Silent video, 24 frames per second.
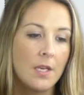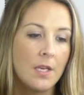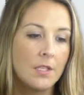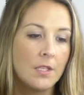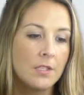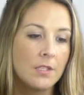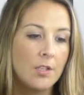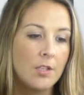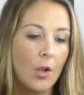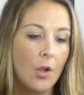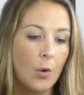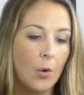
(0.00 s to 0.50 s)

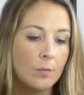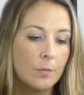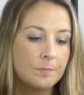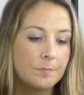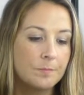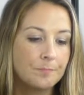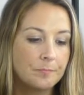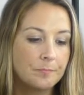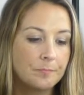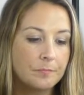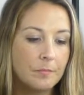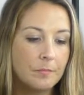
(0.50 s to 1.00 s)
So
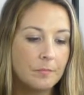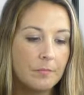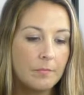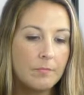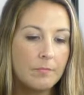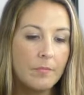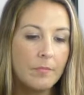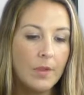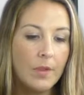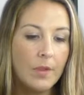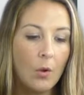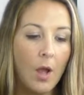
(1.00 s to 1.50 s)

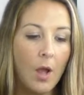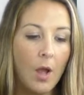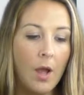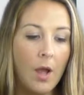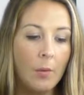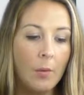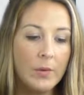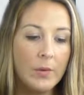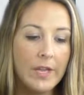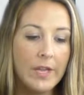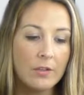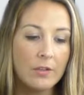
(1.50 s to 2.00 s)

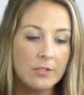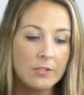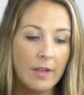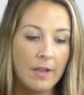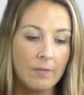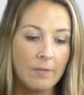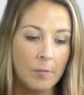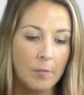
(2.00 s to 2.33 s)
we also have a